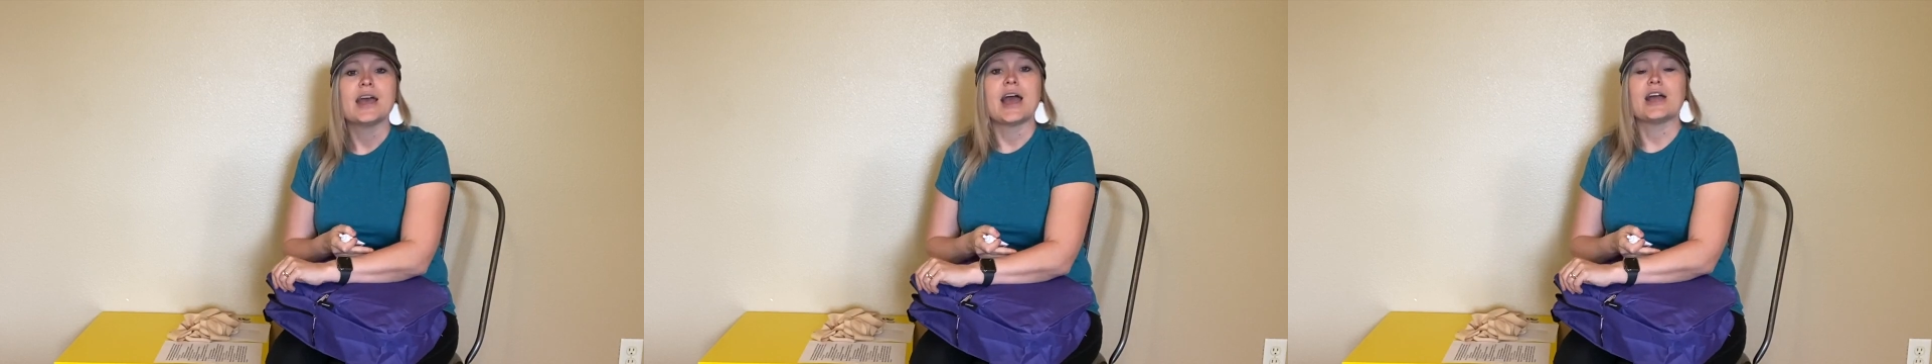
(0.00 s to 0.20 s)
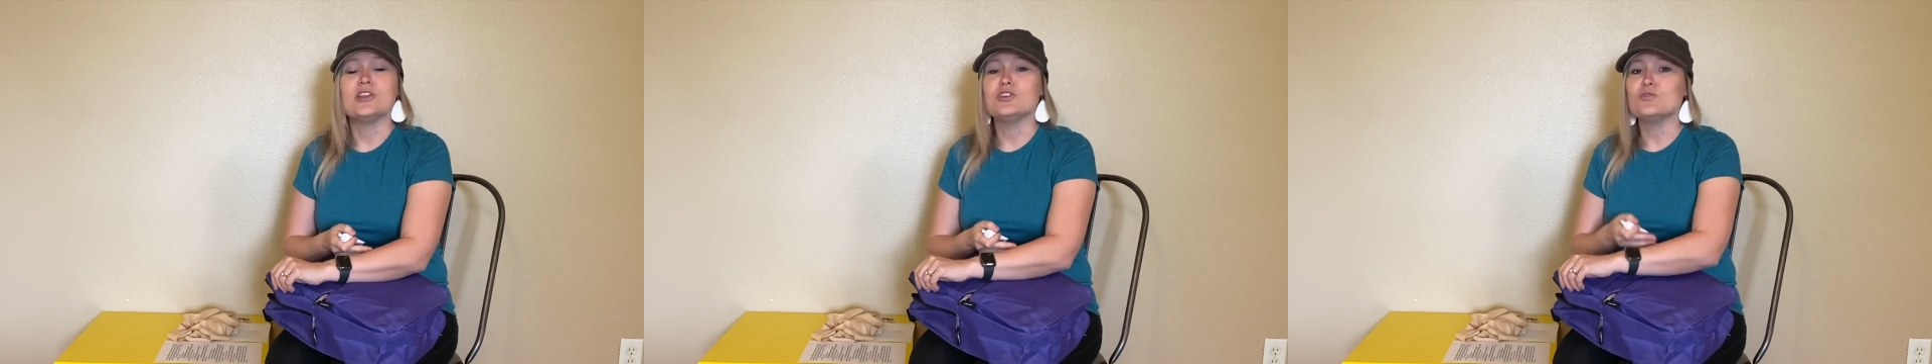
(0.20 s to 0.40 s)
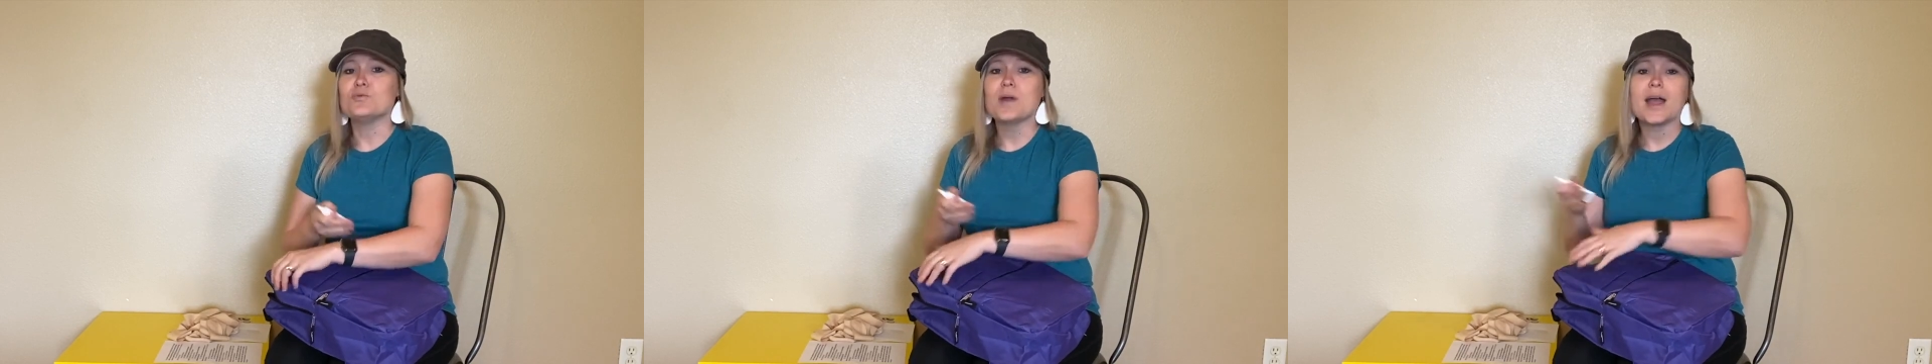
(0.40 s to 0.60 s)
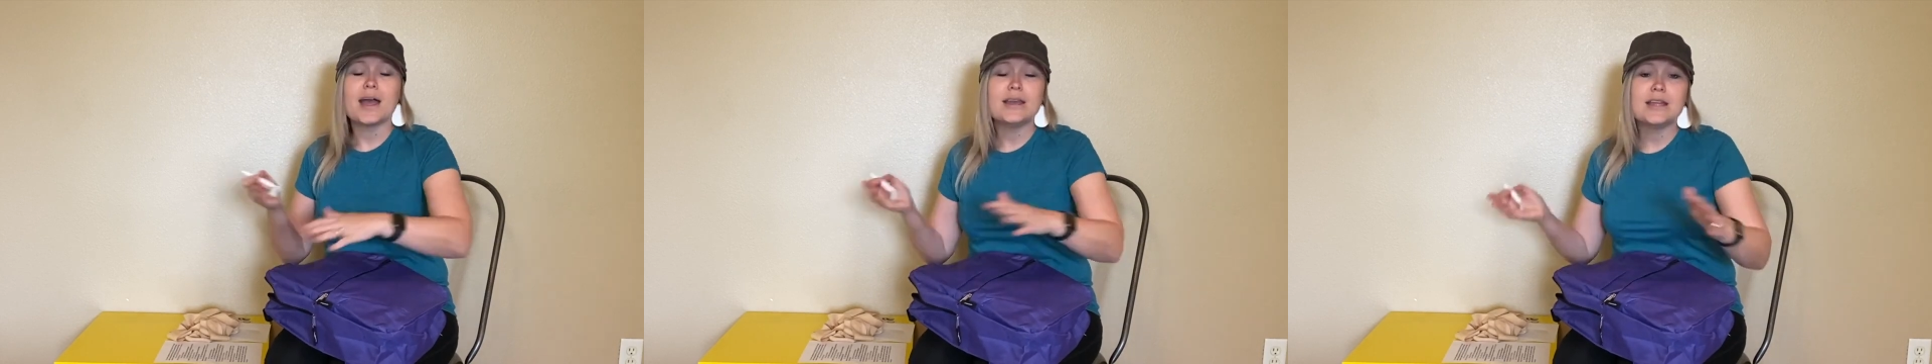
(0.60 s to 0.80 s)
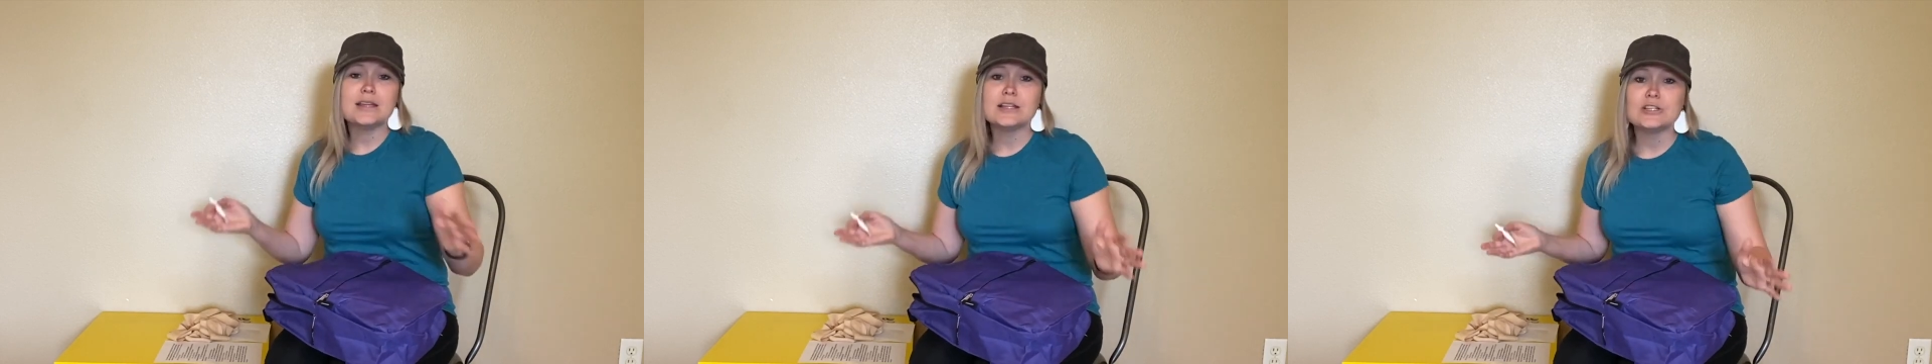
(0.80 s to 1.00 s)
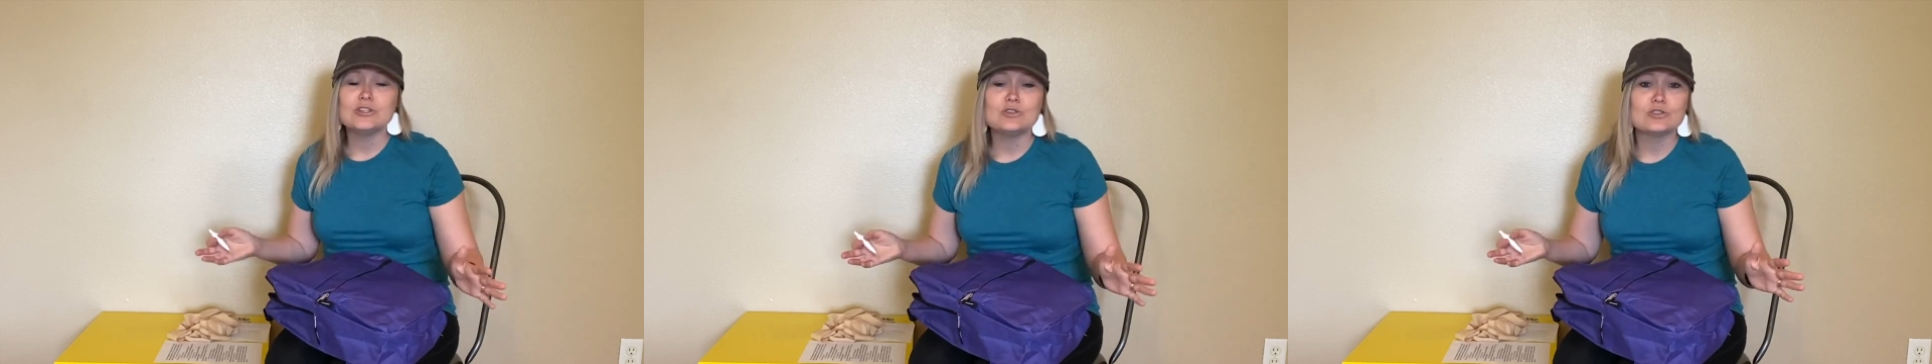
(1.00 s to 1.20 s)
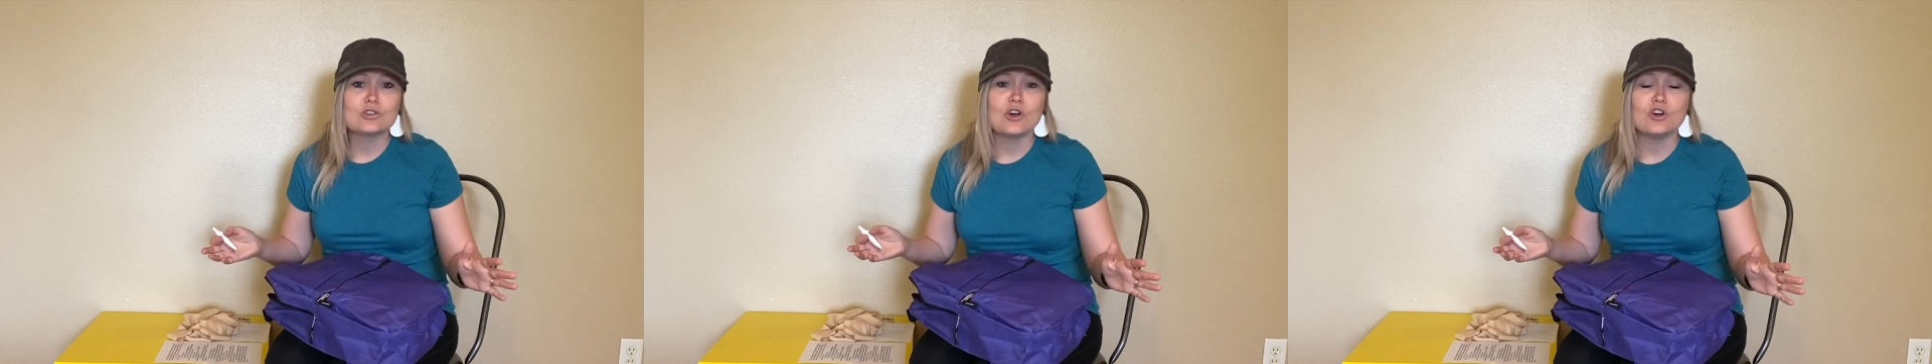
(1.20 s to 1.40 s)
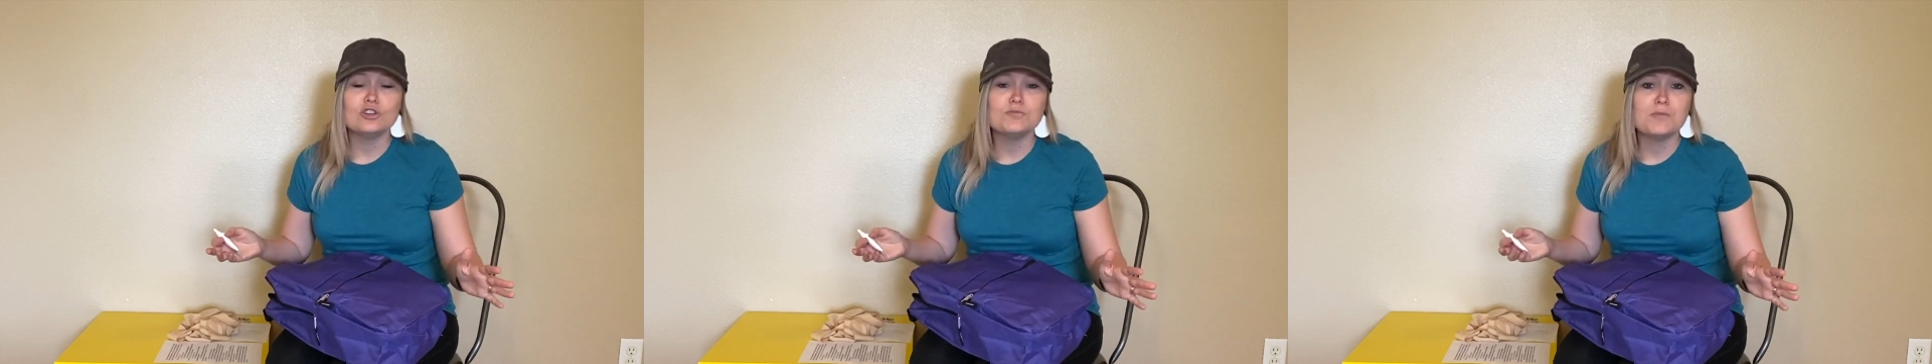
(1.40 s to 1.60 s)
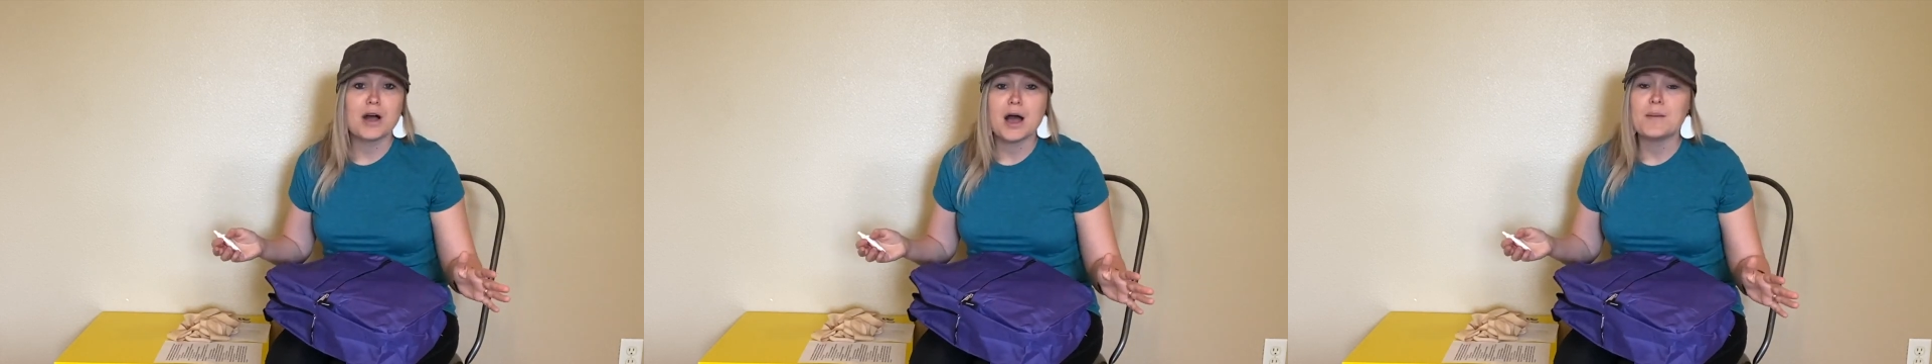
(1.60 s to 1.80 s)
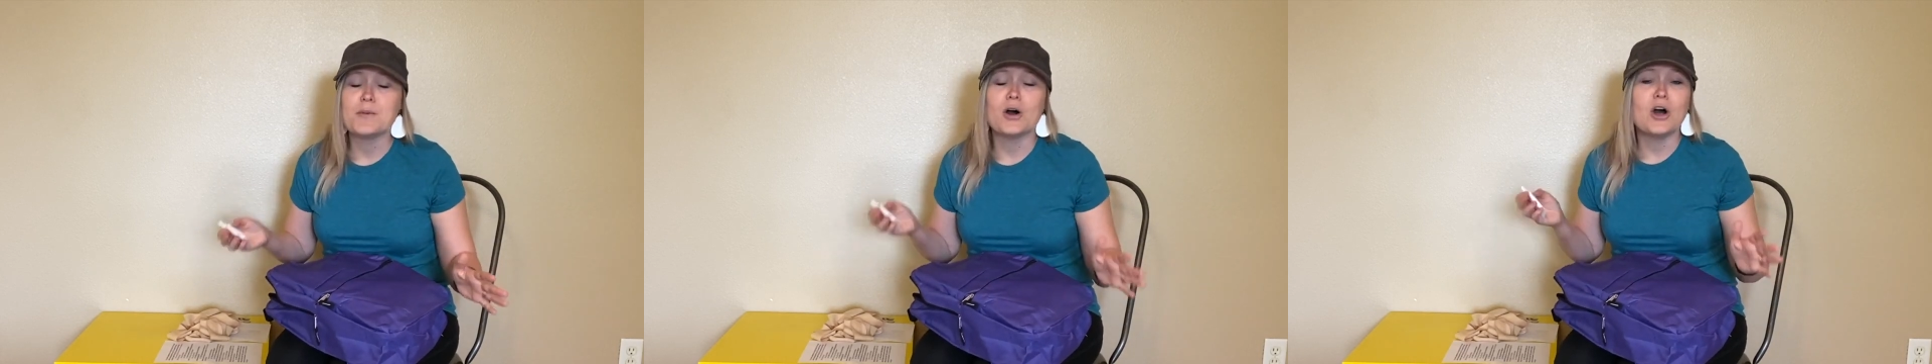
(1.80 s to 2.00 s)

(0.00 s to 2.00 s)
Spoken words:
and you ran in and you told mom